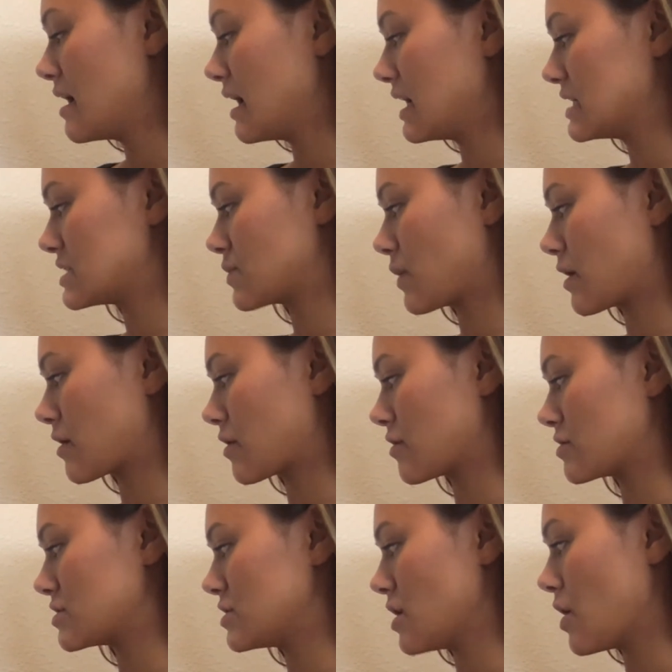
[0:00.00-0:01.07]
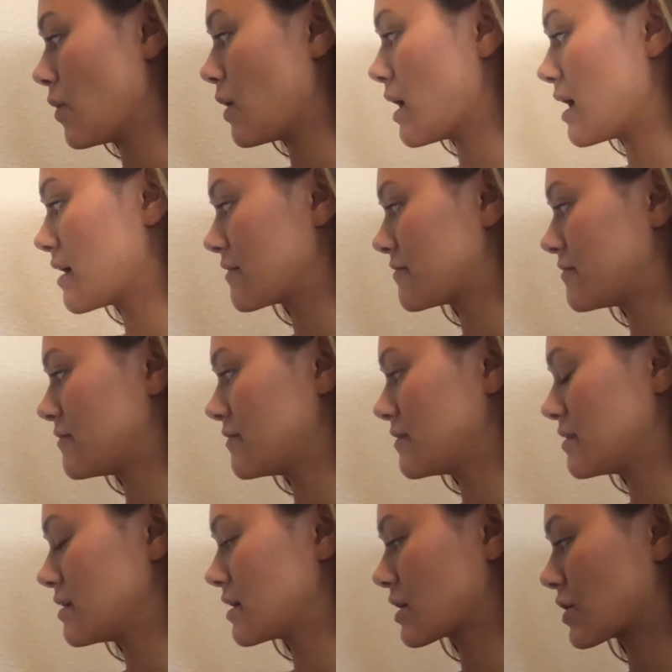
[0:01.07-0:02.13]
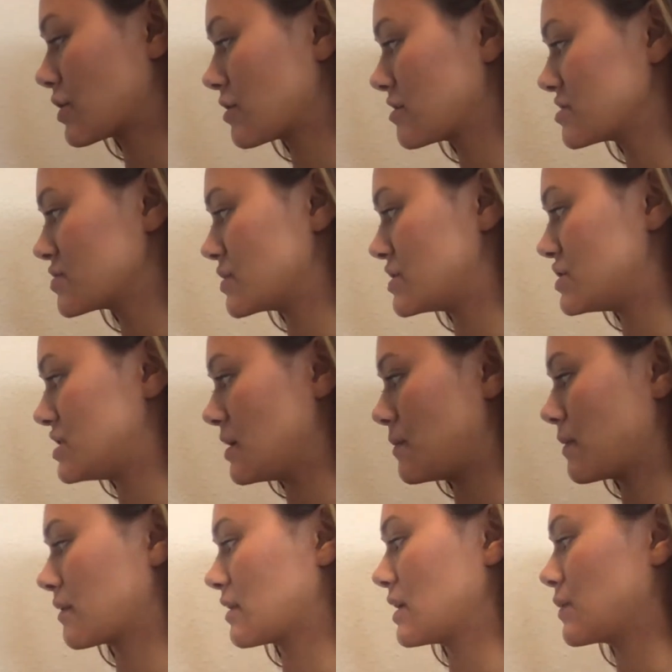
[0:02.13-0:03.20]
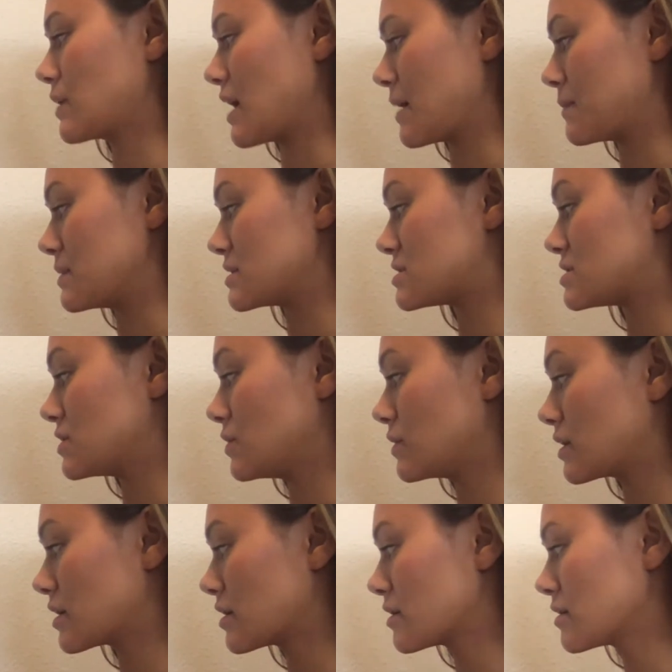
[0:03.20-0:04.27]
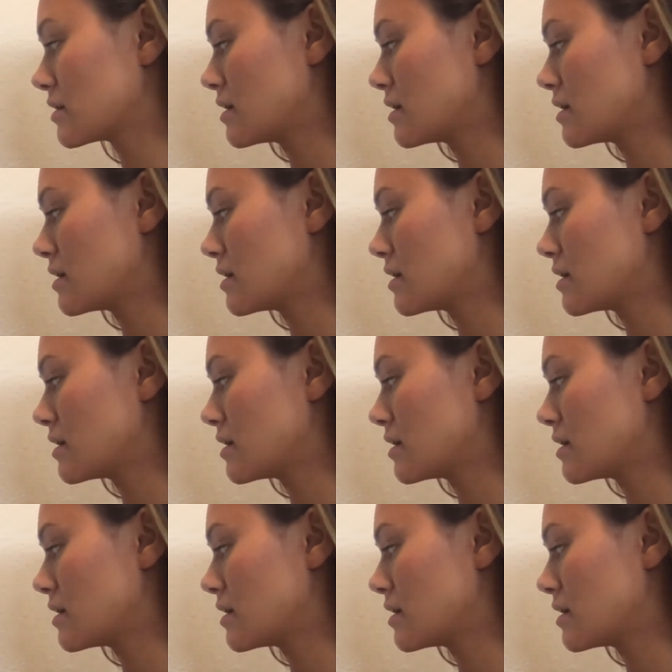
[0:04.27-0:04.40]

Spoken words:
is where her toe off occurs, which typically would happen sooner.